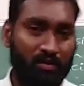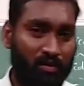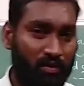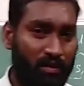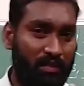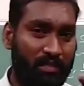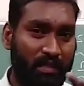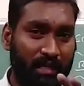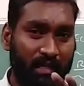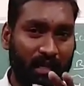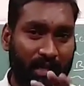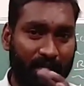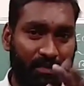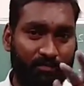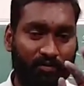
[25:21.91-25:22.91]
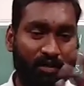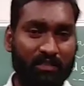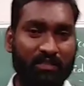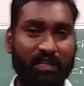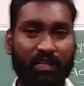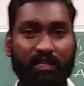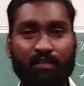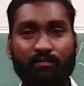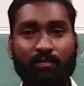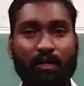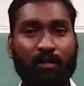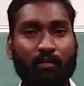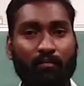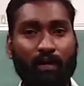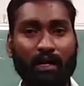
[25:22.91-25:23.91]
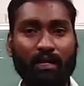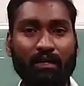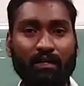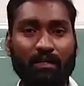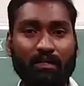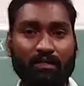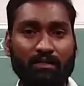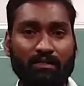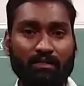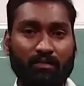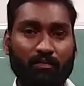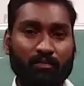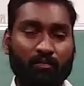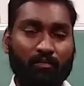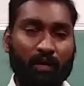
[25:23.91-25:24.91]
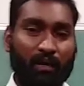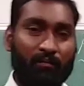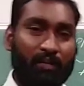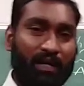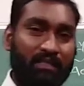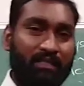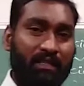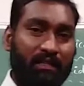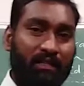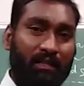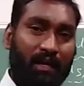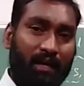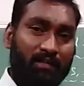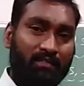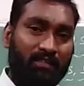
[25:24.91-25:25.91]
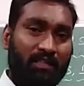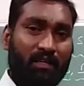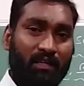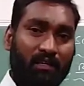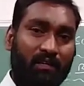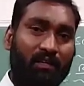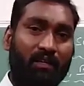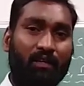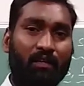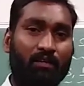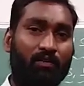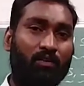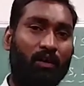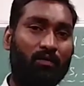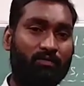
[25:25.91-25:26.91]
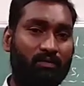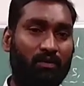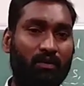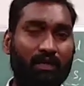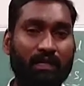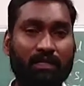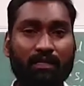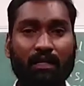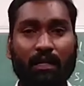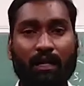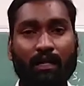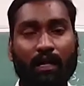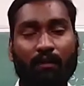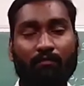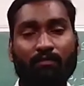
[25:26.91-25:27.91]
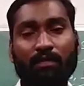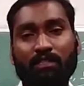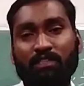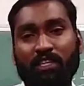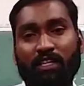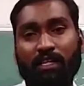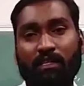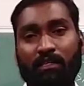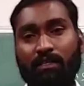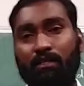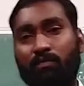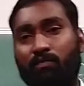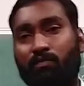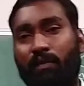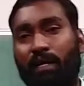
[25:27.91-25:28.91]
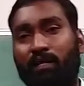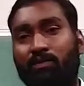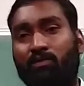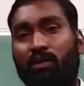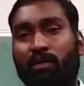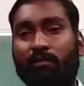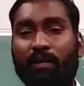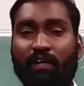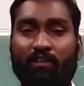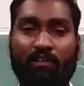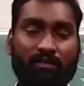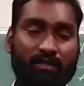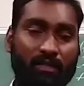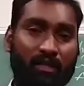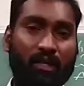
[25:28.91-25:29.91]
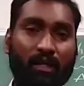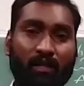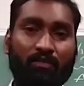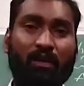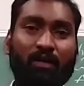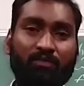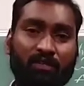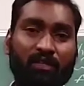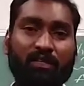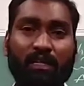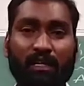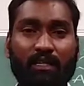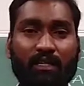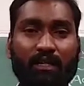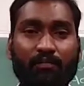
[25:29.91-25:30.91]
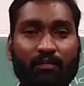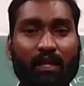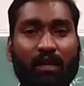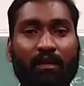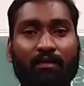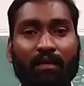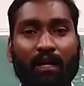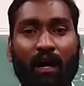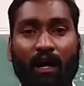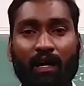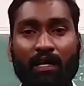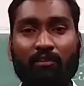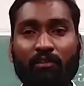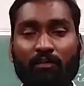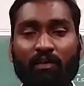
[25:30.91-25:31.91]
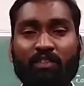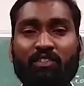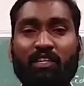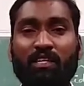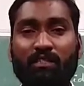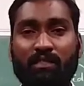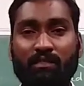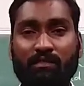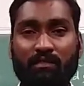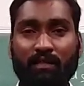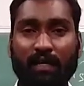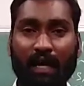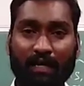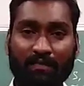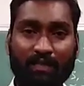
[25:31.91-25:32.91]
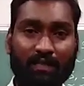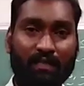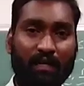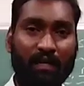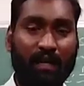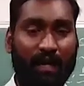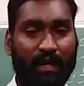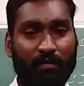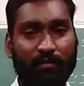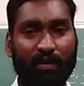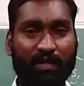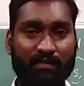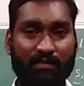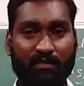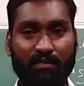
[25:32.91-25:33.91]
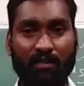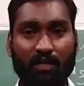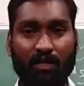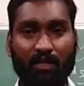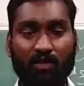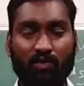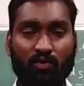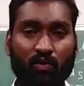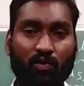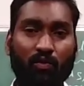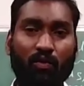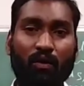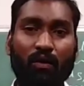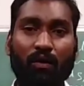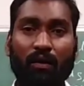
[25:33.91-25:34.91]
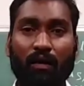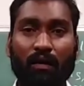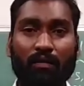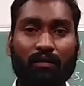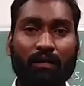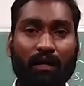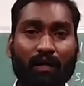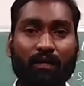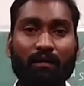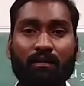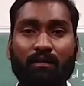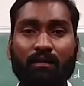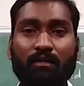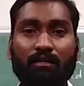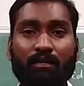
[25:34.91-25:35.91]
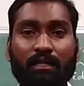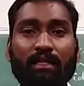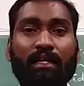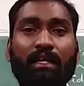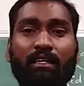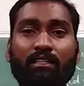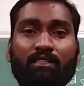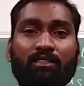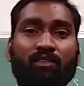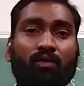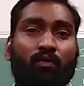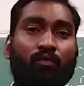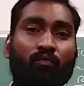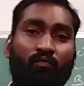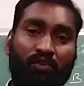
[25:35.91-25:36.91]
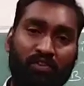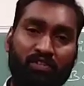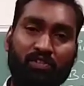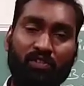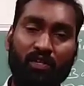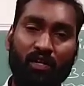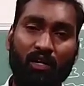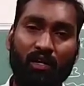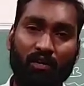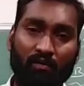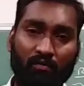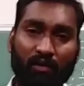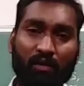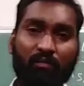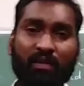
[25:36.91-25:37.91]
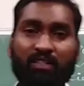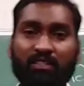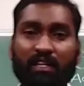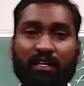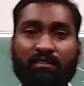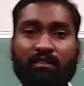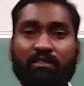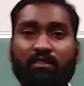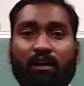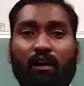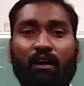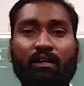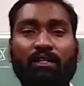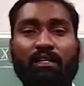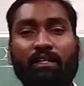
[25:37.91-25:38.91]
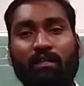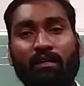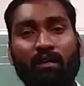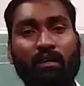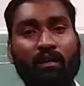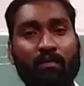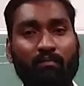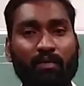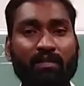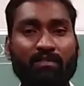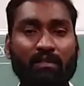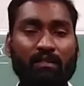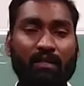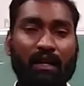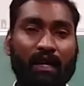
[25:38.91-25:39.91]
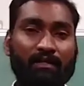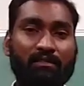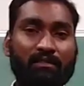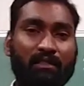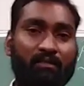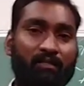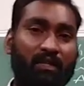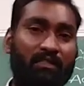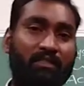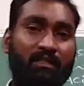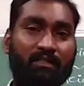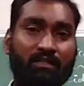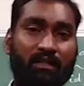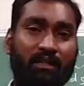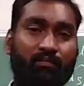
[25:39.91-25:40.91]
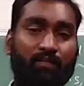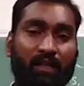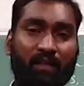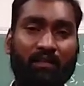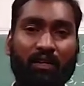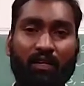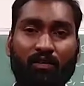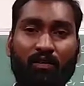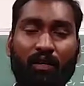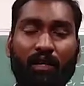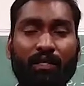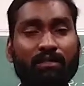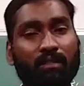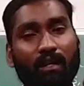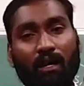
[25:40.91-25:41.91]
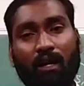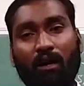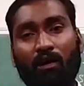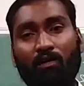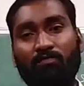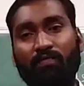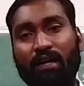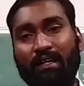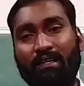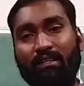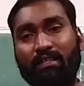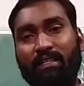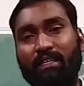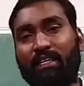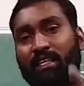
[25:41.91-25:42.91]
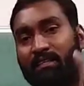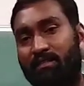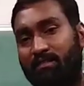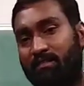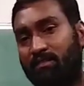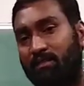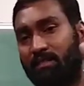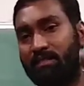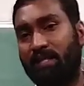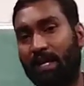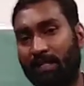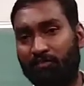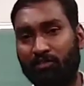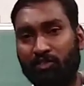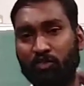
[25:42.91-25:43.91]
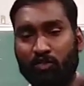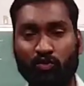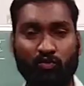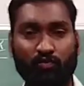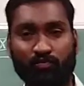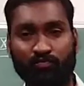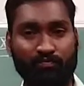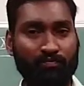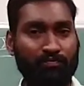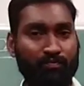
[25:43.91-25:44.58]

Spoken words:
So these three items you can check by placing HCl drops on it. After check it by sodium hydroxide. We observe that the order will be changes in acid and base. So the indicators which will be changed its order based on the acids and bases, they are called as olfactory indicators. That is activity 2.